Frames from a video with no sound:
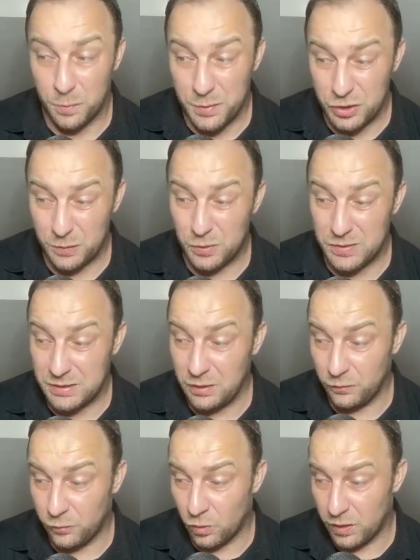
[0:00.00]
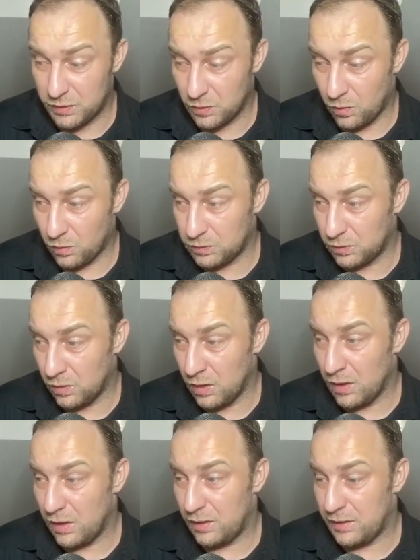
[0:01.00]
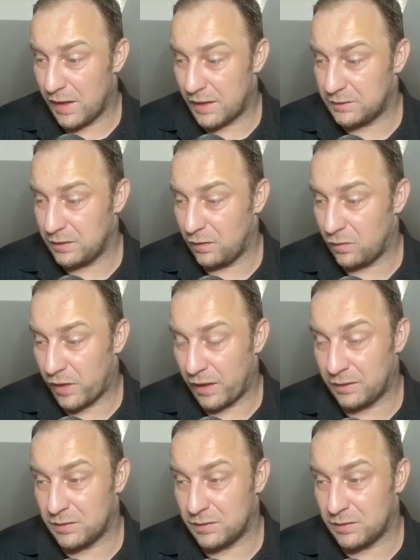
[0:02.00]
Bishop to c4 is also a nasty threat.